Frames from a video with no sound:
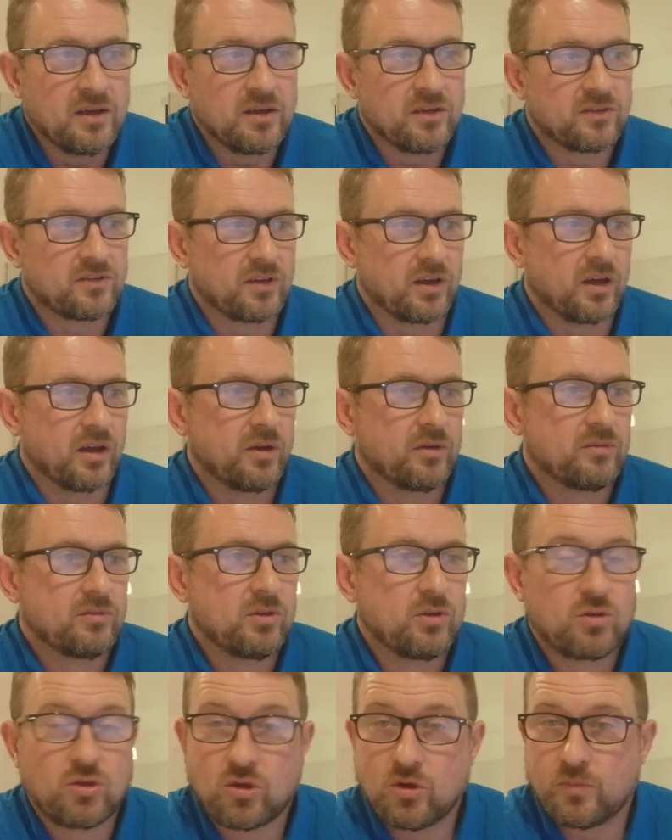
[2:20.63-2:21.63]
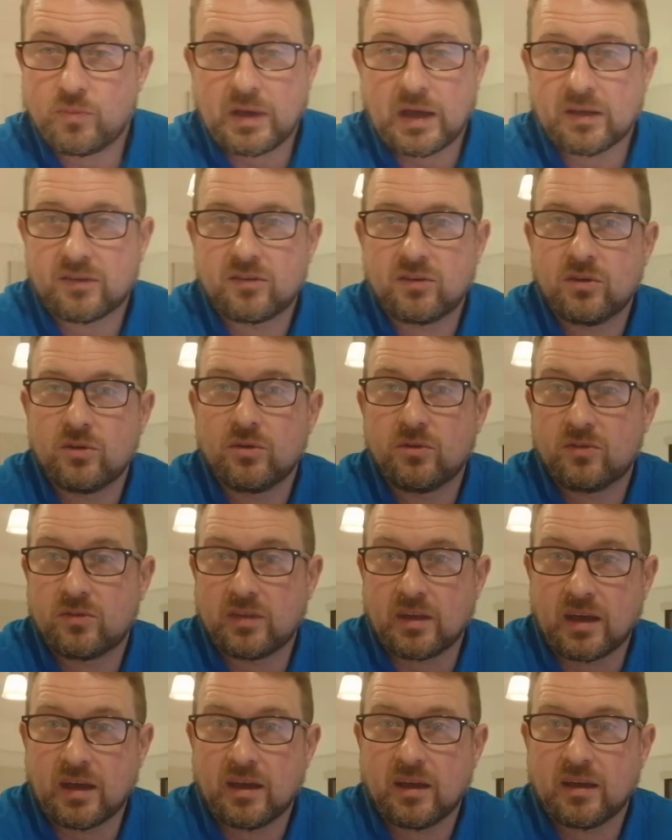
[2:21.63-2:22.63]
So you should be able to
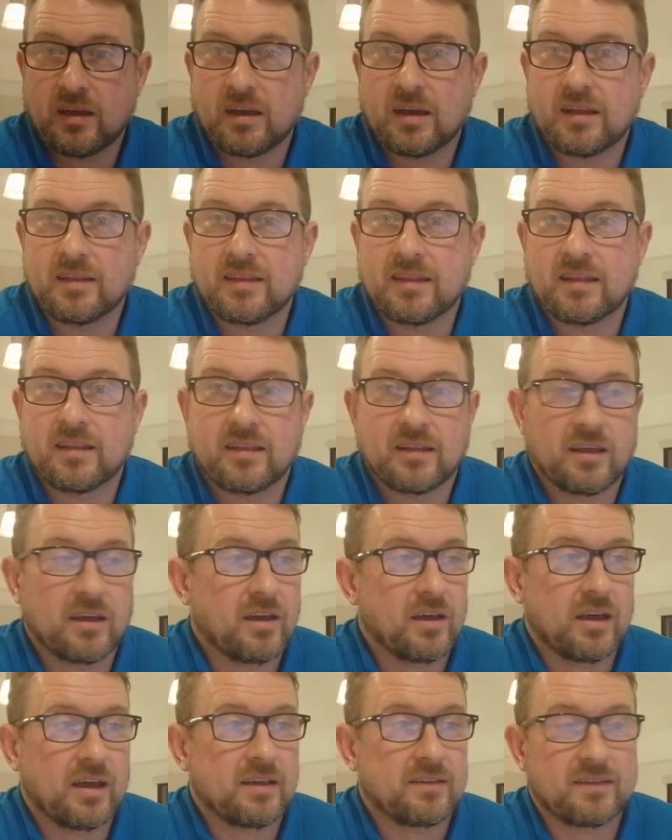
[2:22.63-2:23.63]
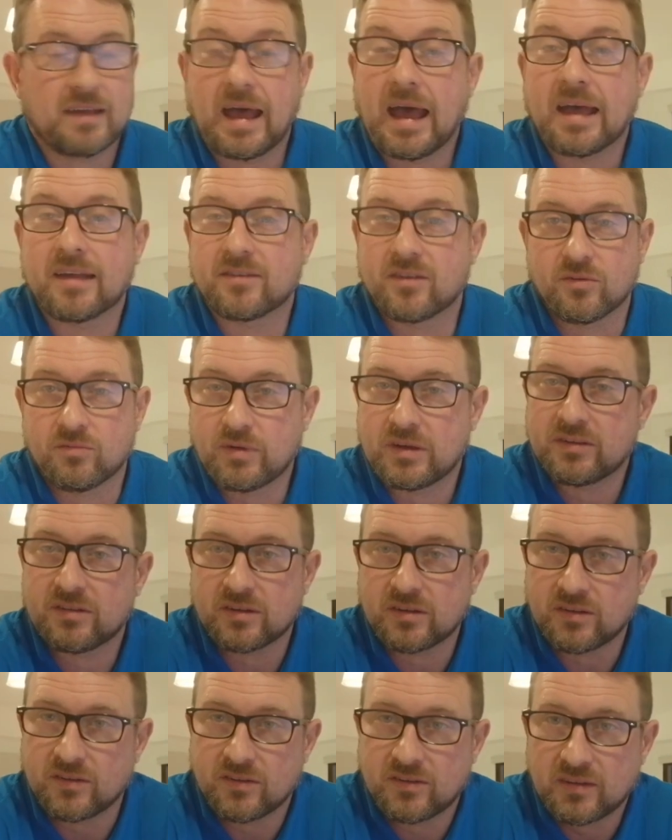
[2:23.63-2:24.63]
use that and as a
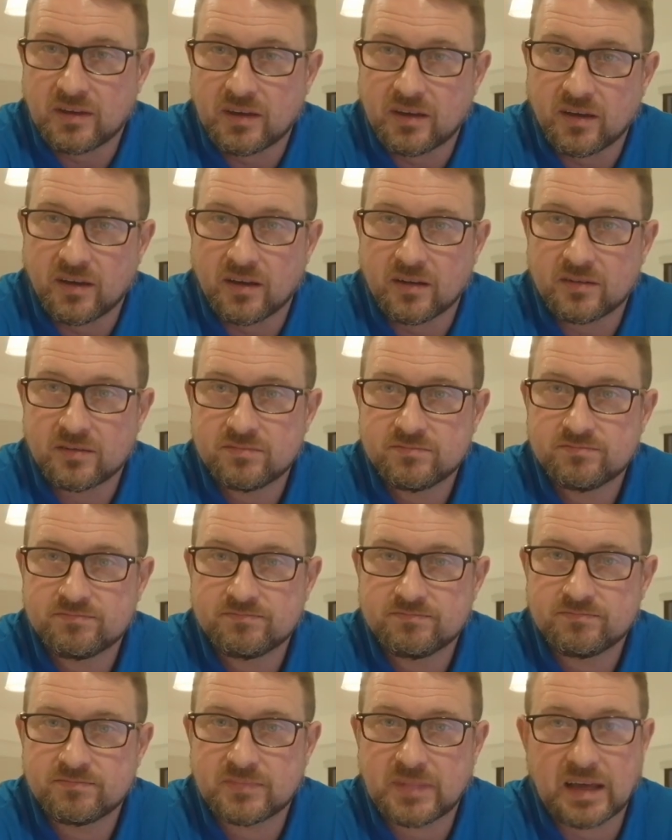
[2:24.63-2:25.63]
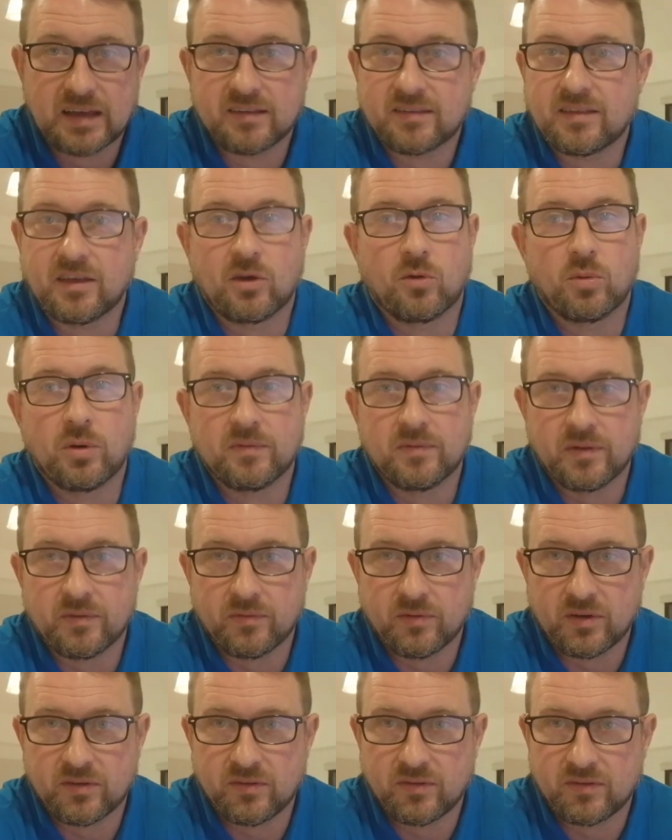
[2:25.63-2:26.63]
residency card. That is the equivalent
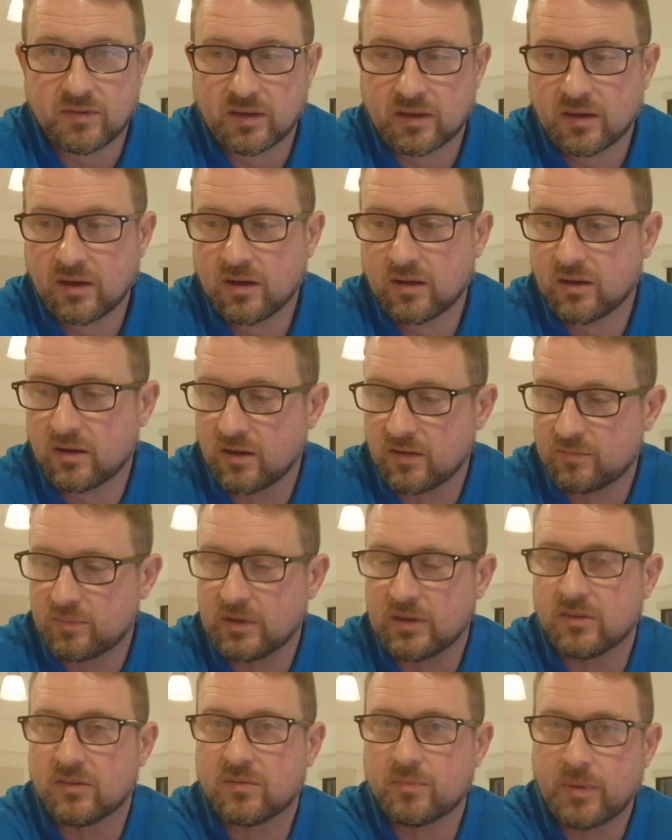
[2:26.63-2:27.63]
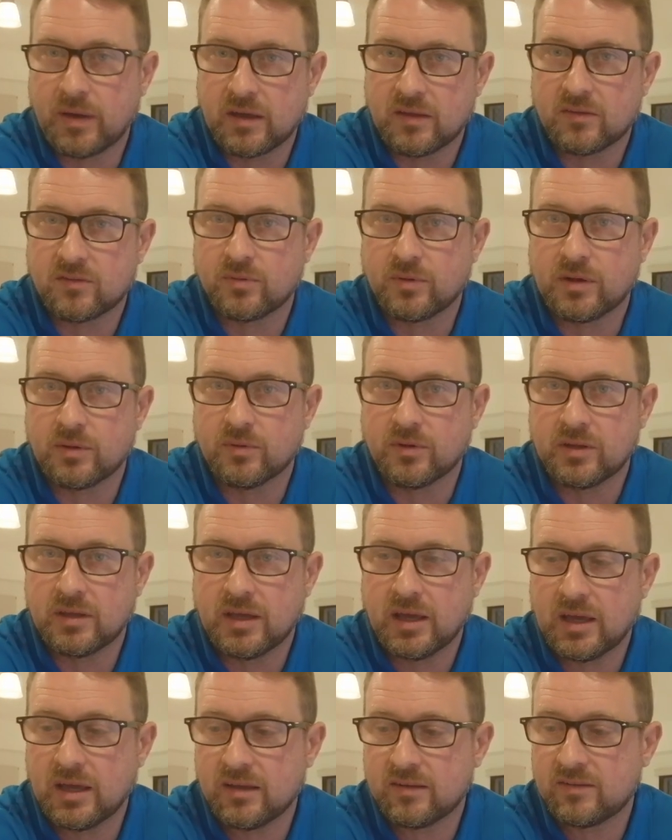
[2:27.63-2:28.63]
of a residency card. I've been in Spain 21
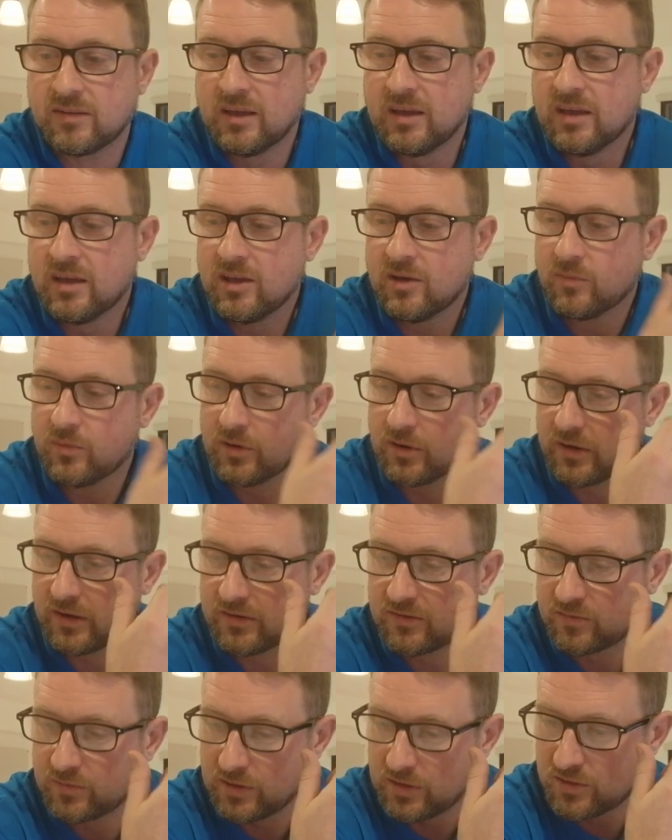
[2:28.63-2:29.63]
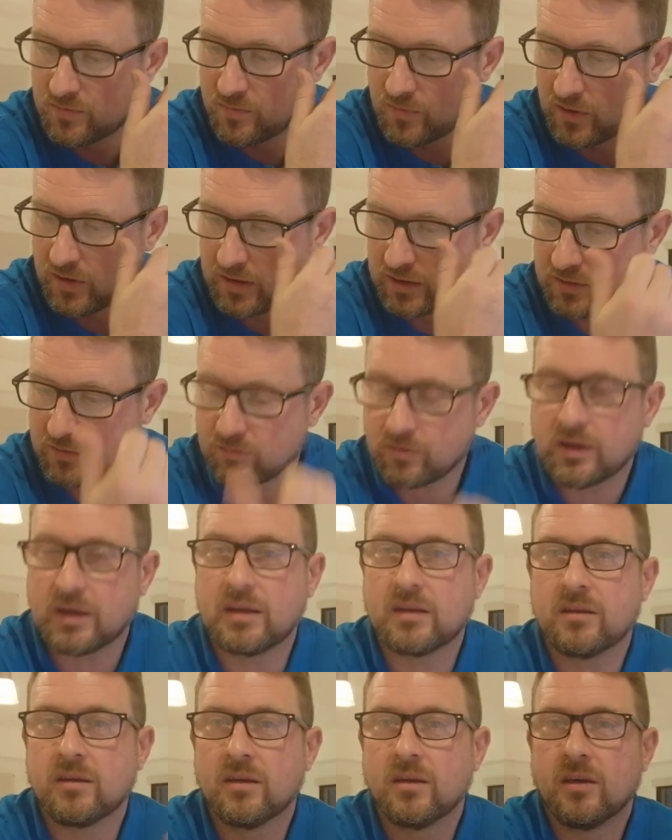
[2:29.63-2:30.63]
years. When I switched my
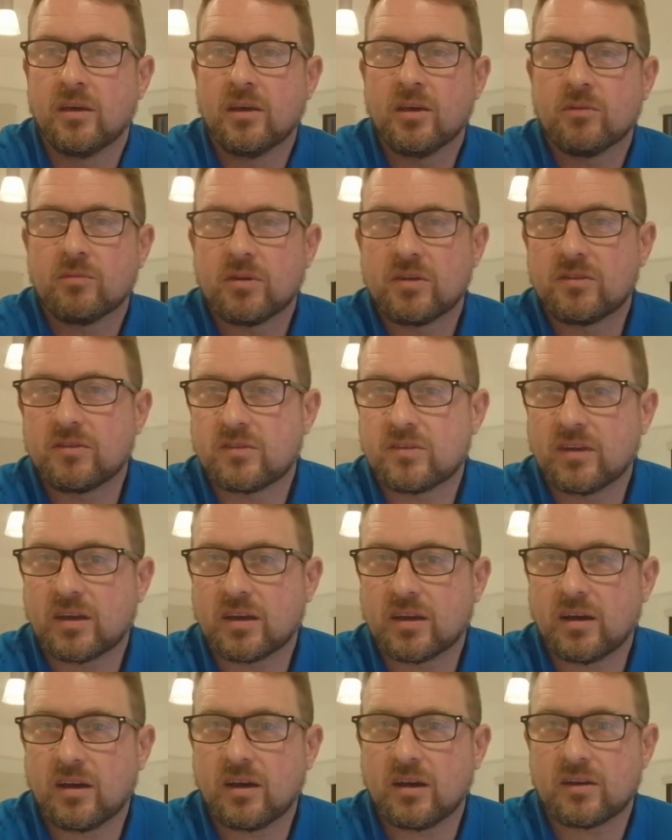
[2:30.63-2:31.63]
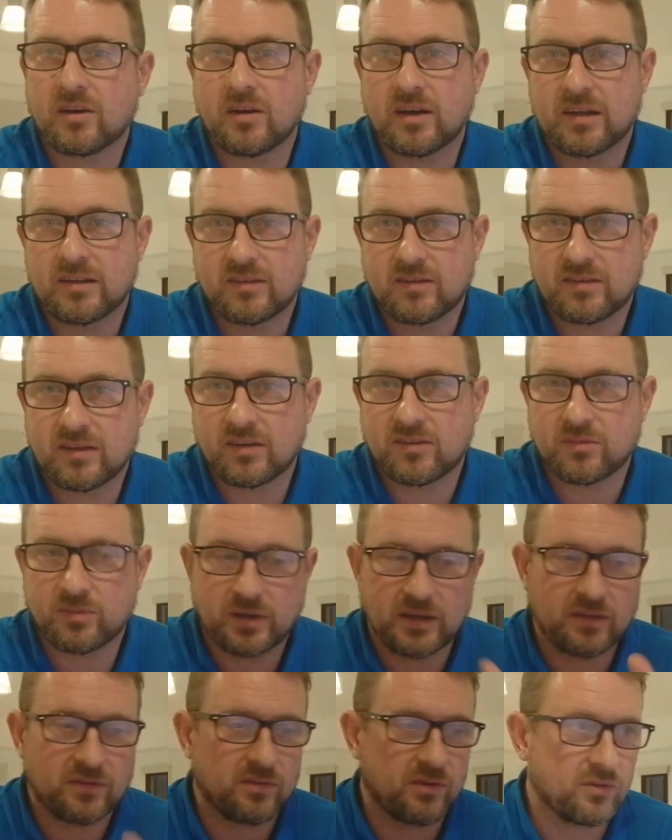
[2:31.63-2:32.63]
green residency card, I had 6
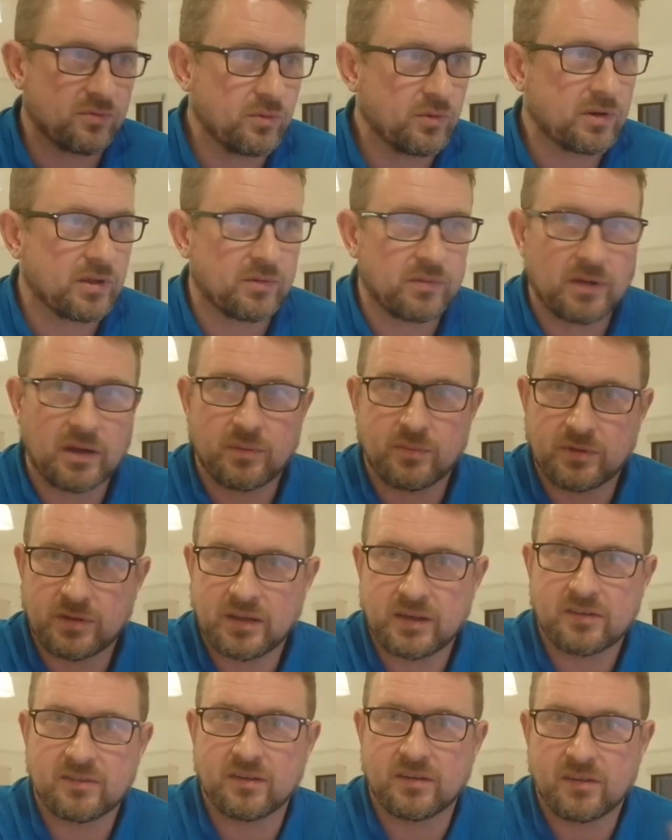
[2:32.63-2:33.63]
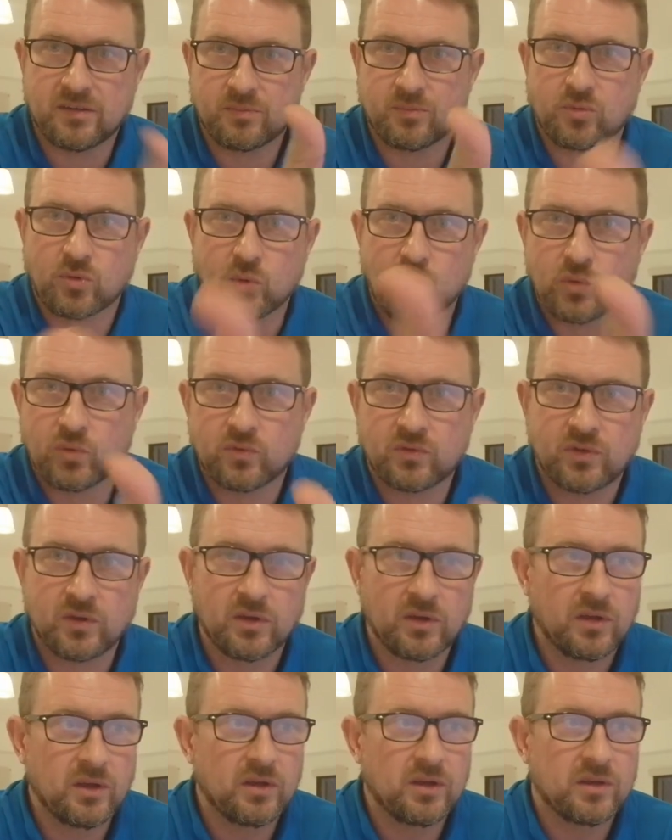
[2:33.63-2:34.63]
weeks where I was walking around with this, and it's proved
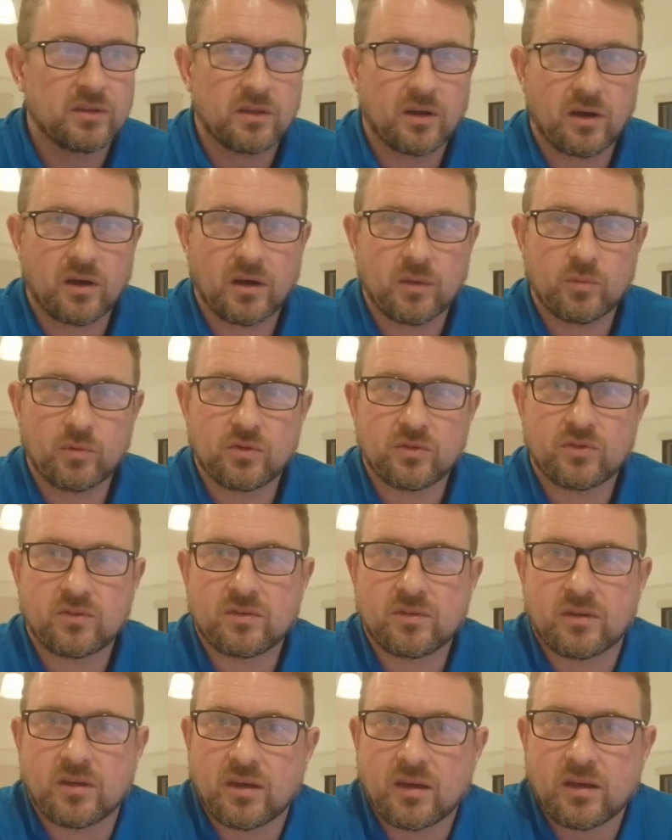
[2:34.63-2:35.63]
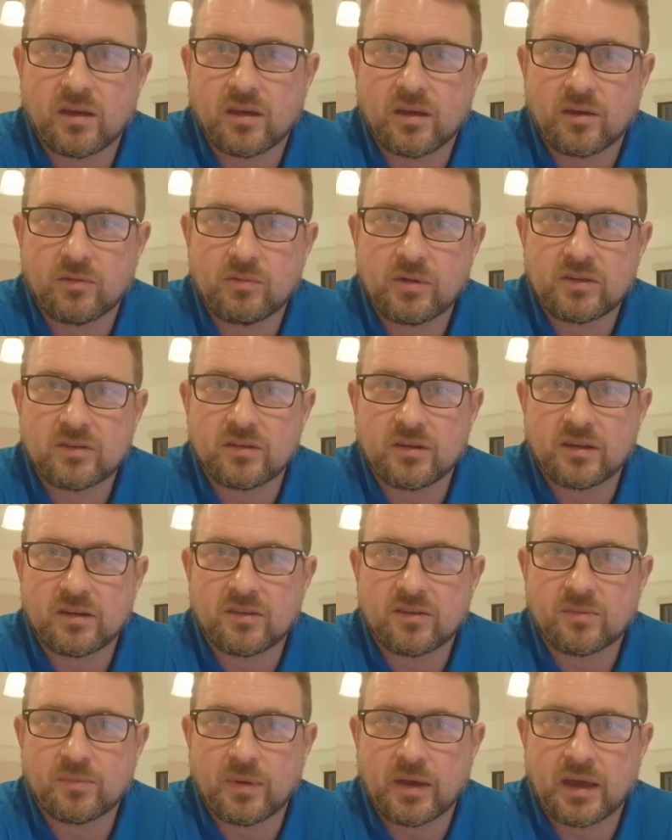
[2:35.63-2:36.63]
that I was a resident
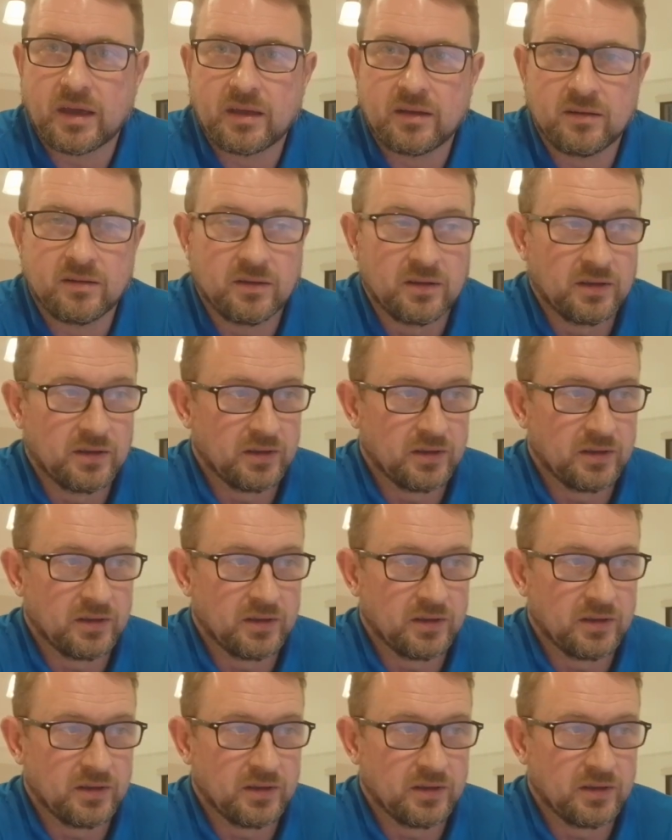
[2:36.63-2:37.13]
in Spain.